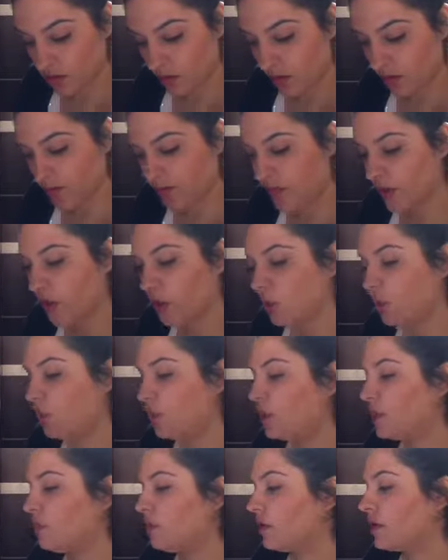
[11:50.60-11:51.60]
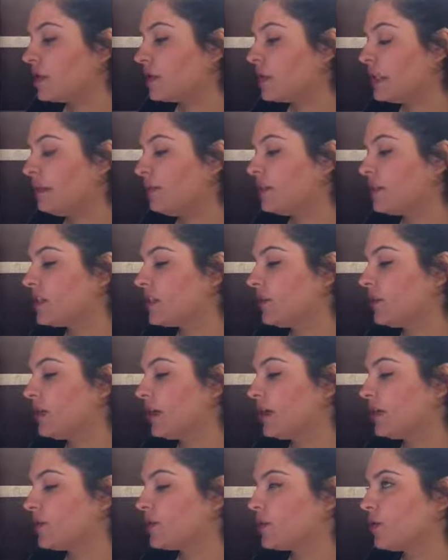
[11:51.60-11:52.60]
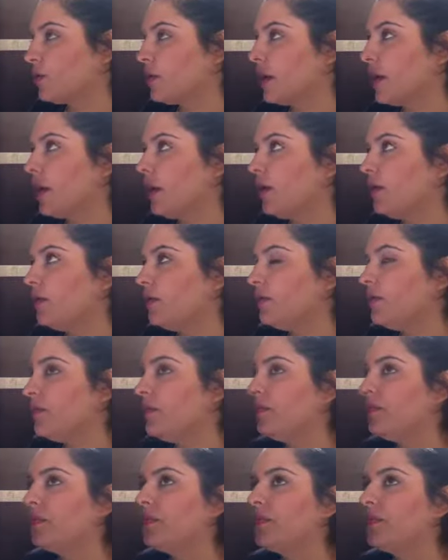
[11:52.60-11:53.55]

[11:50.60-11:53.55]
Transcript: No. Would you rather sleep with someone else or alone?